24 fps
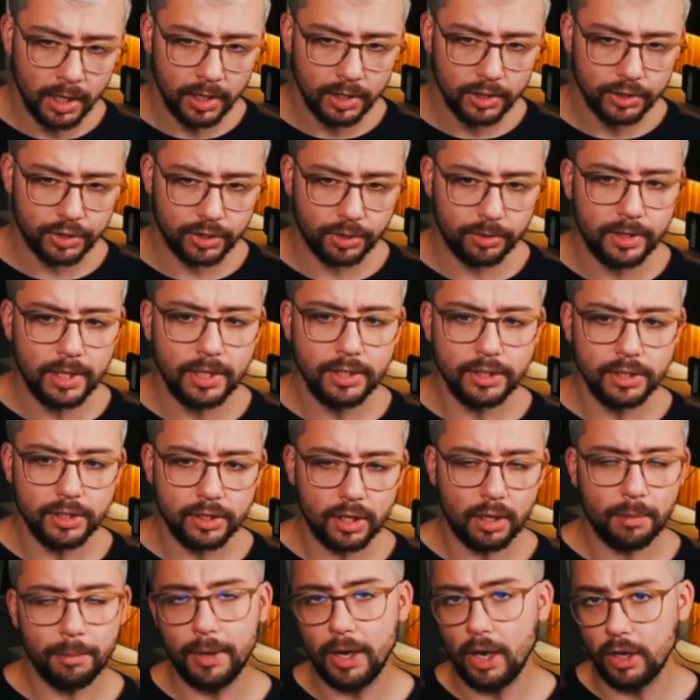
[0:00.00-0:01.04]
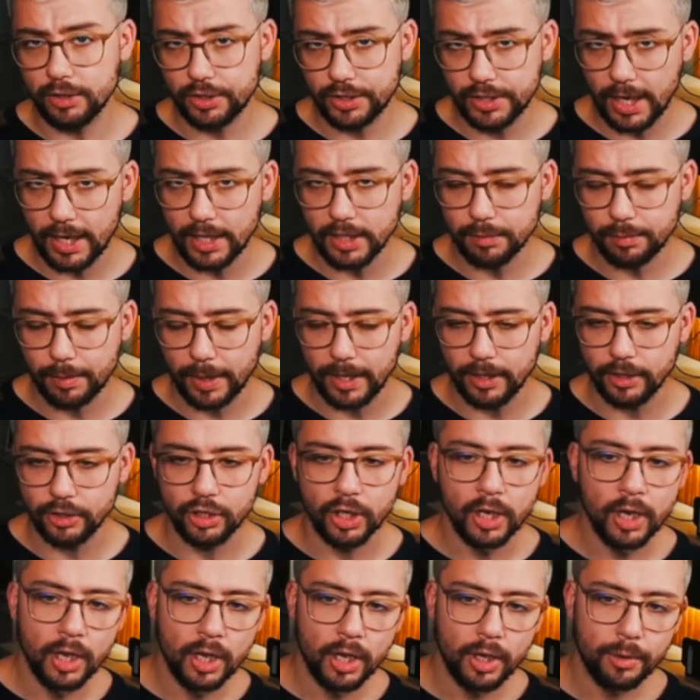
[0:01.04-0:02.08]
So this is going to be our settings page.
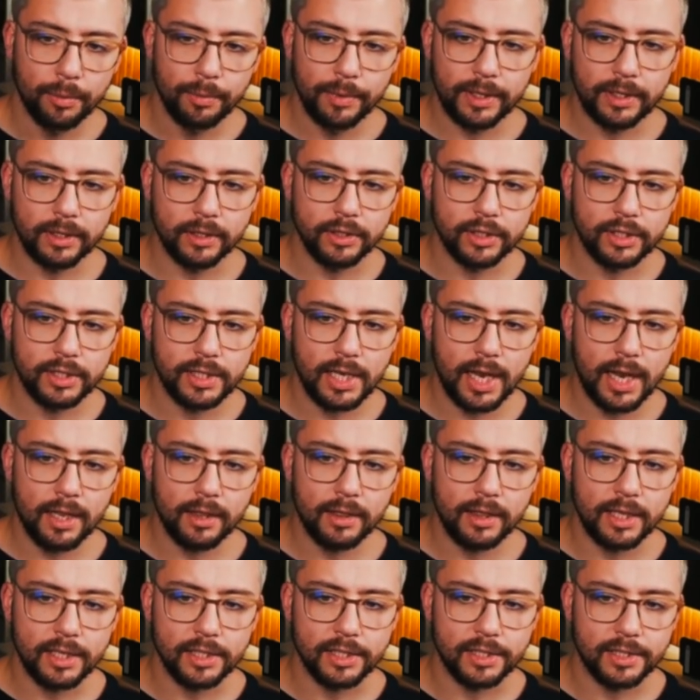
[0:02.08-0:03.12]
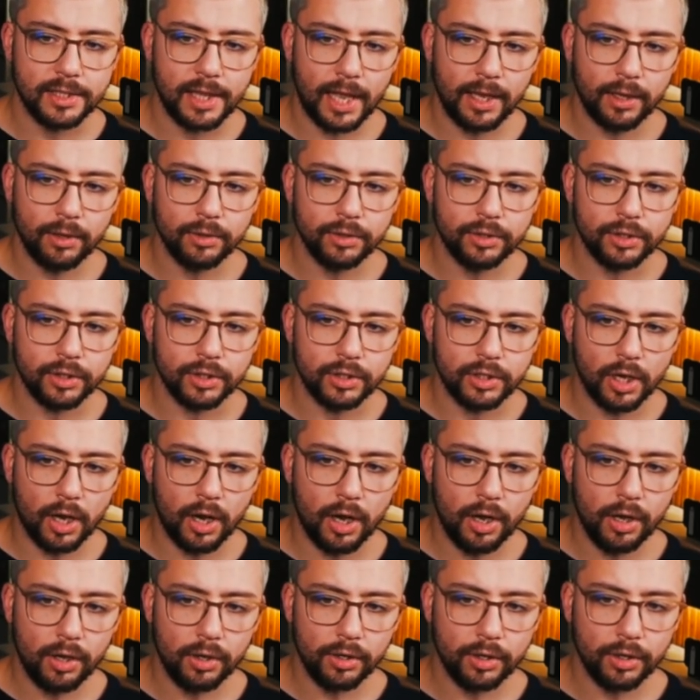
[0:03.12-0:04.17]
We can set this style to
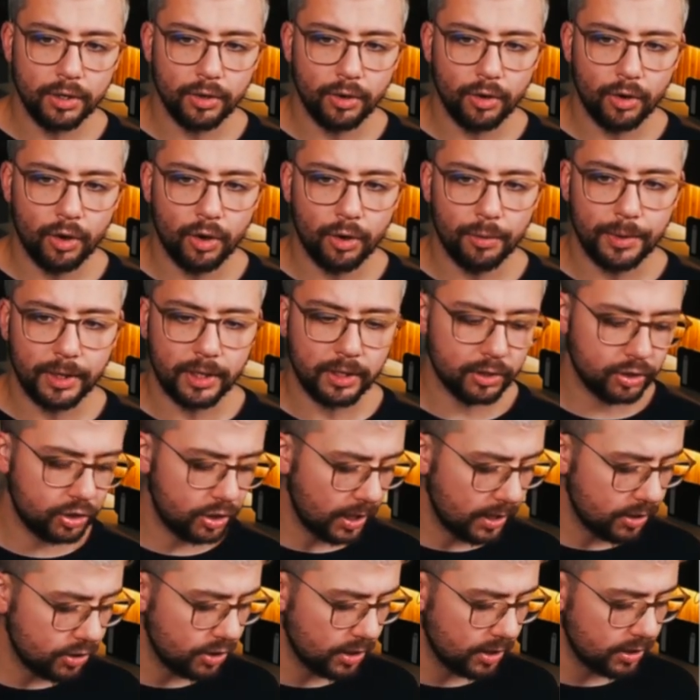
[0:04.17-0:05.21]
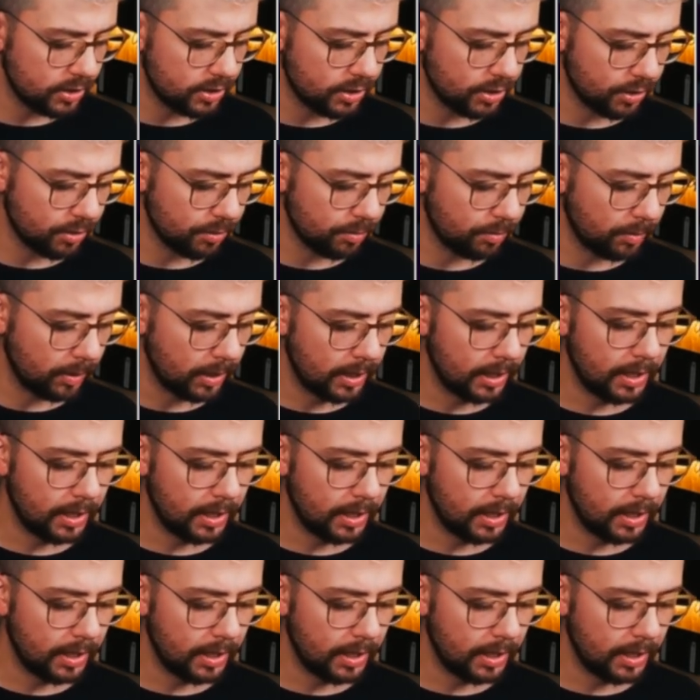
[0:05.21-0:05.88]
dark or we can change it to